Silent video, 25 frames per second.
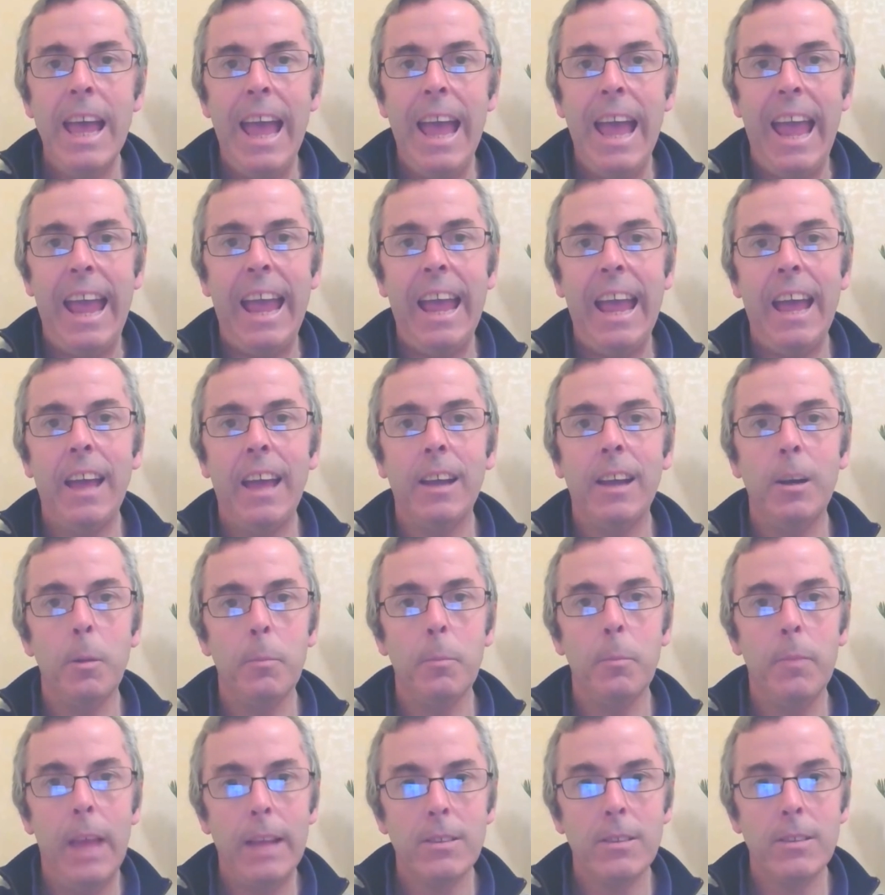And
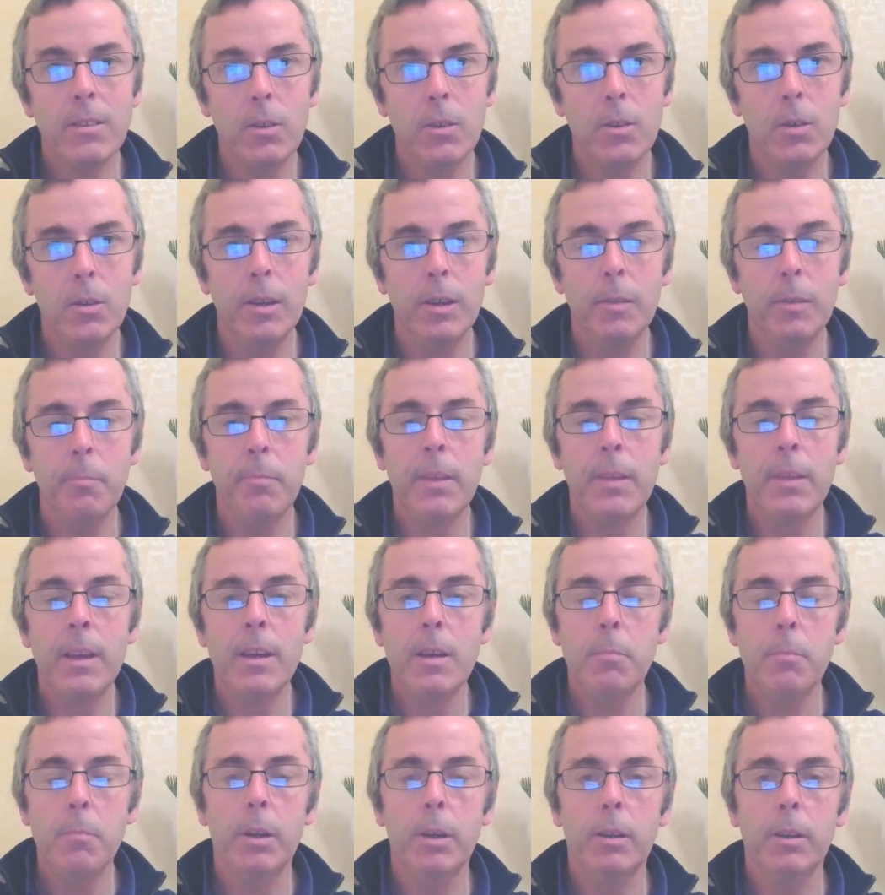that's good.
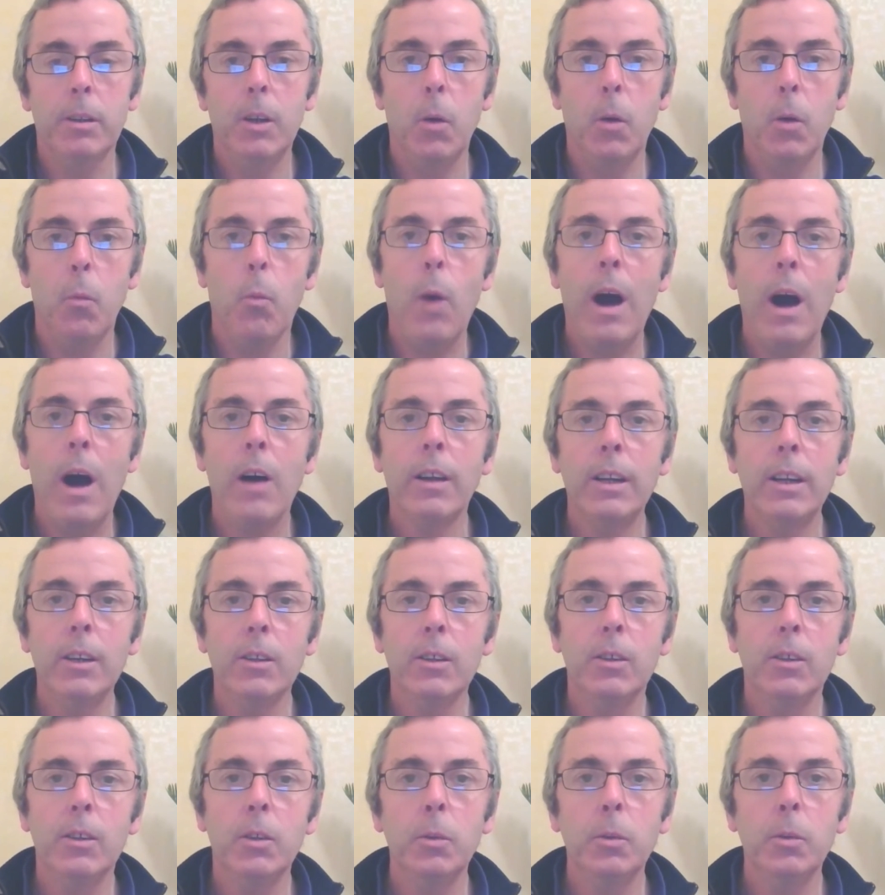But you know, while
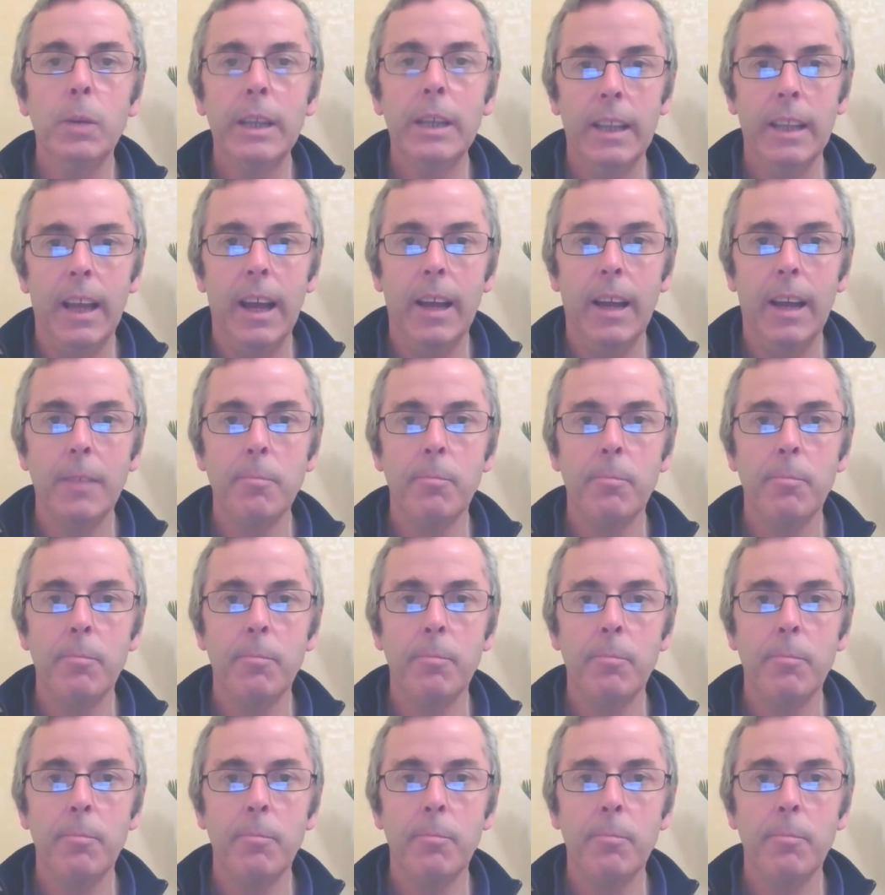you're doing that,